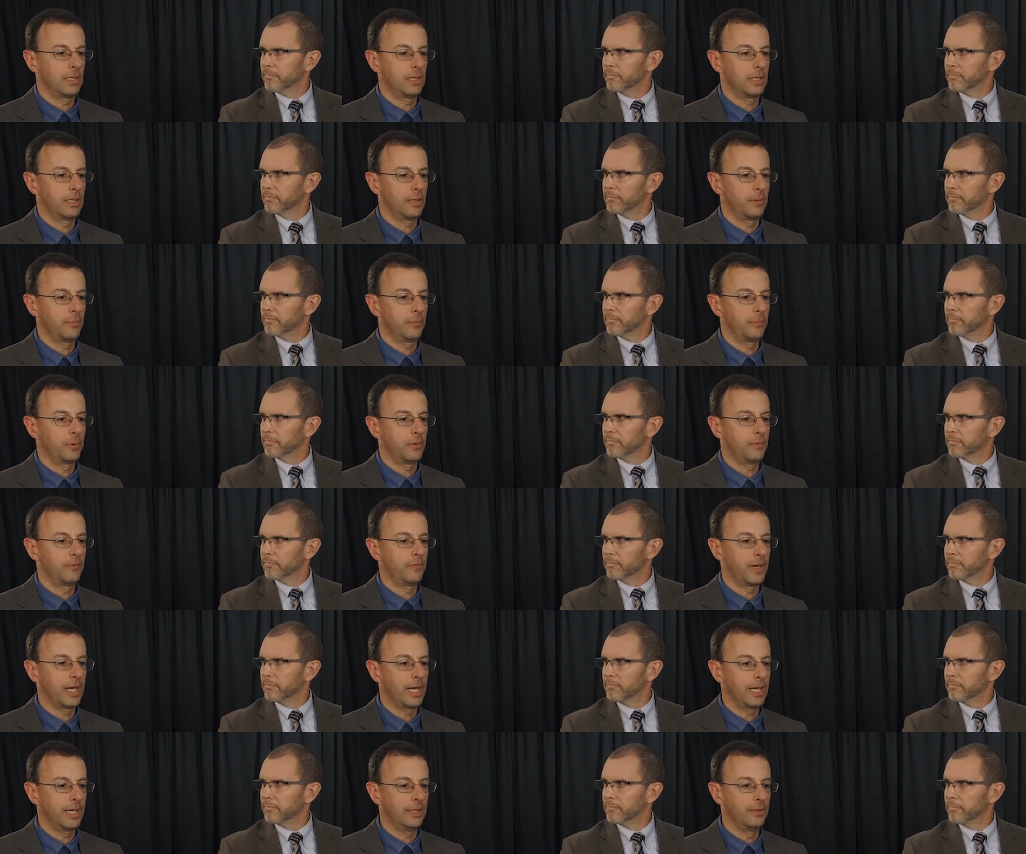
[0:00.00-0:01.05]
Speaker 1: uh,
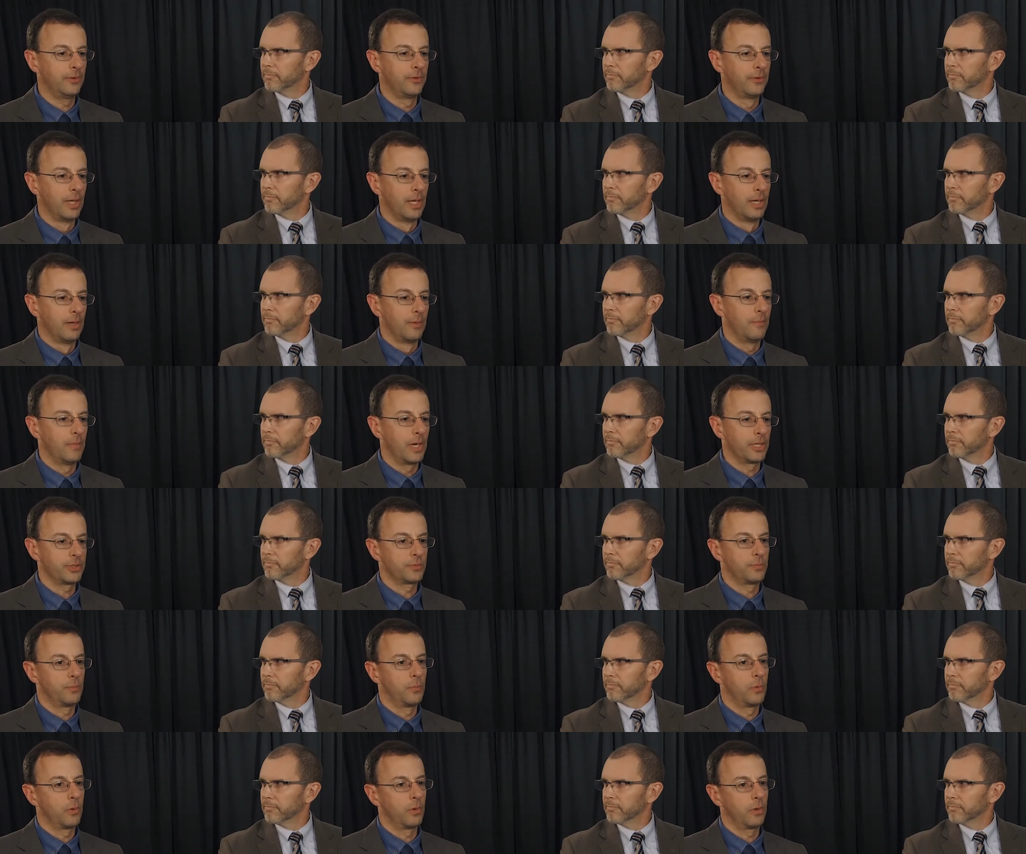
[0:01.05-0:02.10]
provides
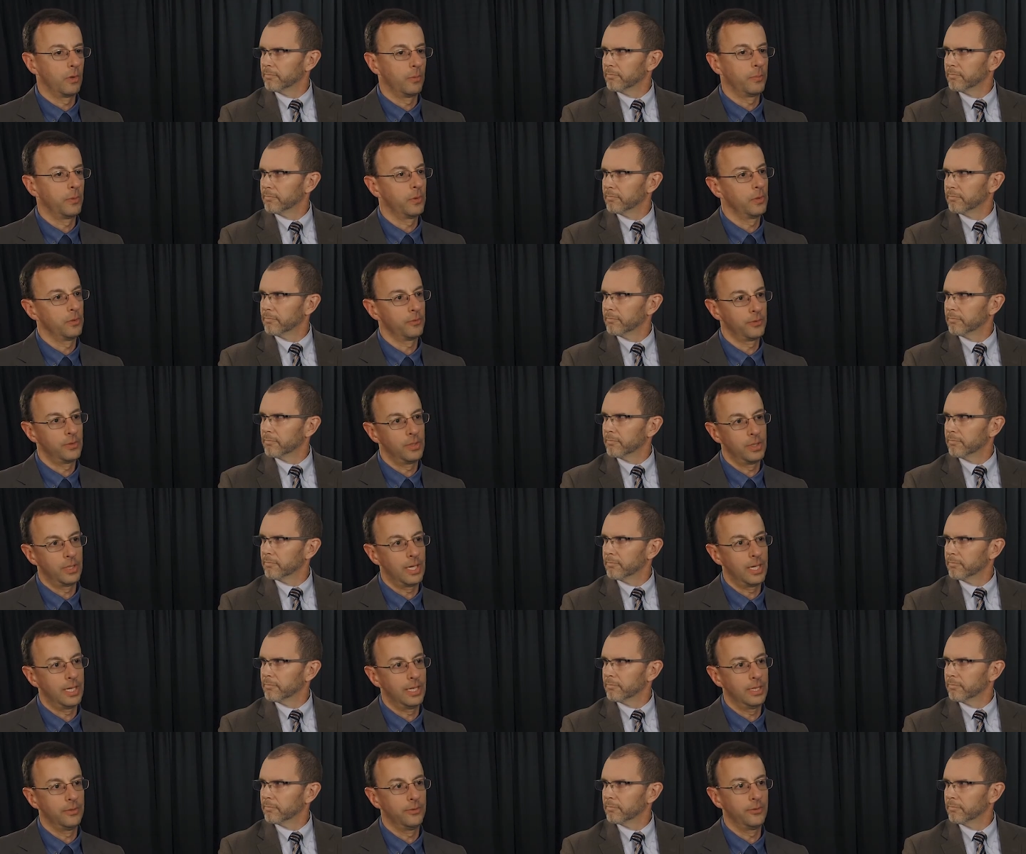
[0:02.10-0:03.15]
much more
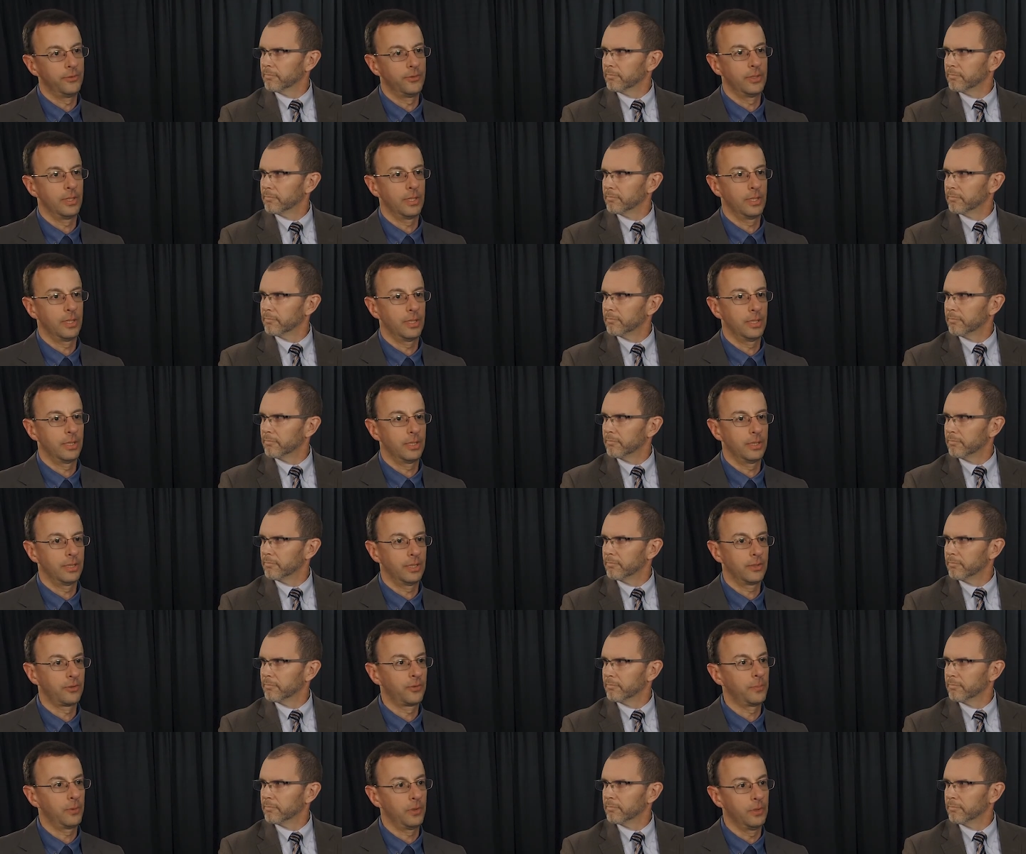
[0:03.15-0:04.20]
personalized uh,
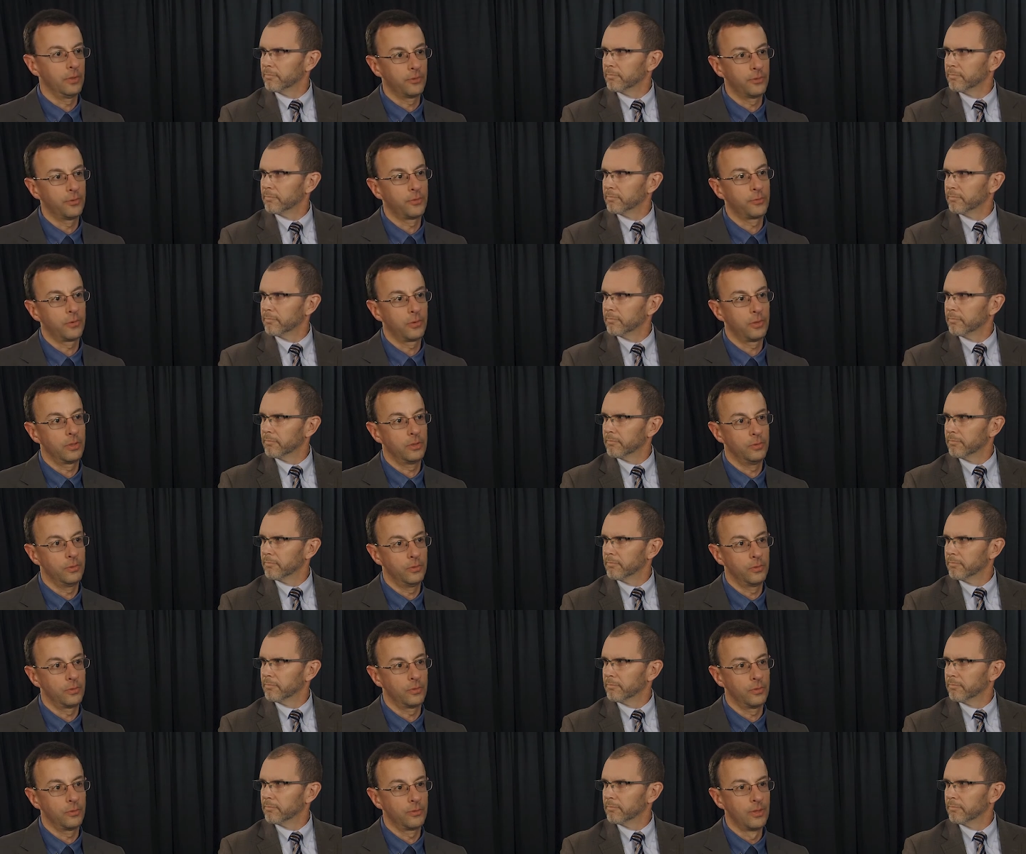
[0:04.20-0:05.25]
experiences for our
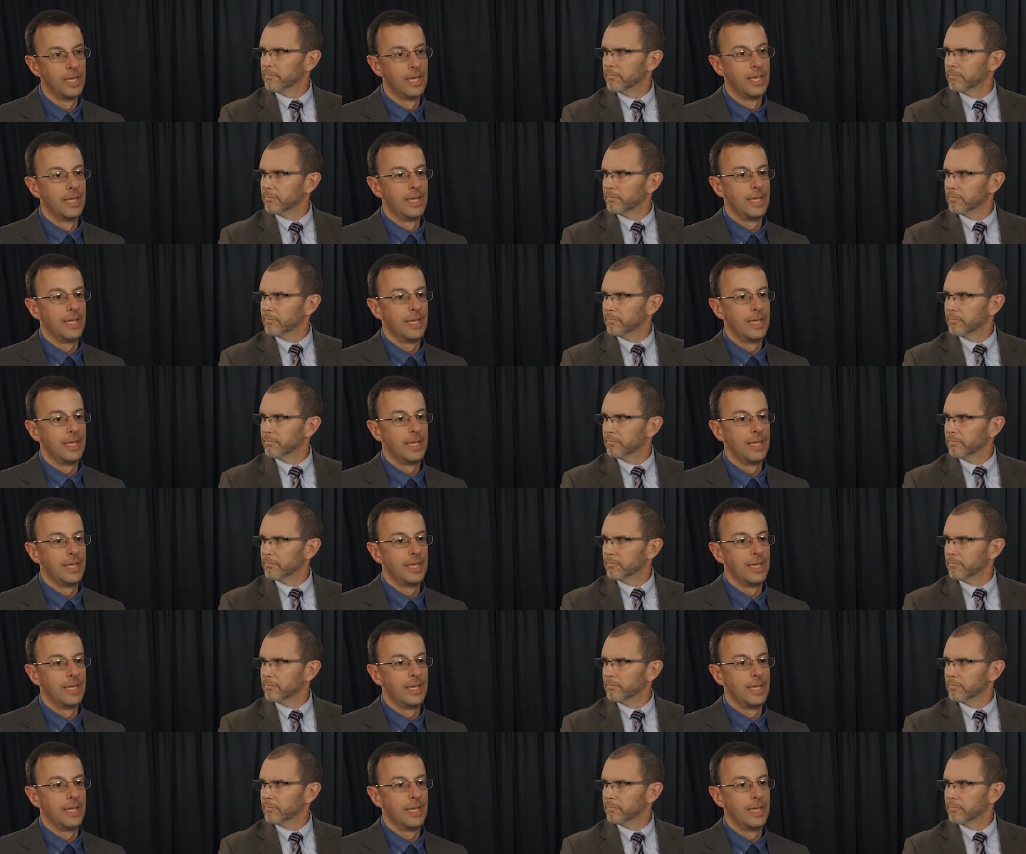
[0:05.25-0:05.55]
users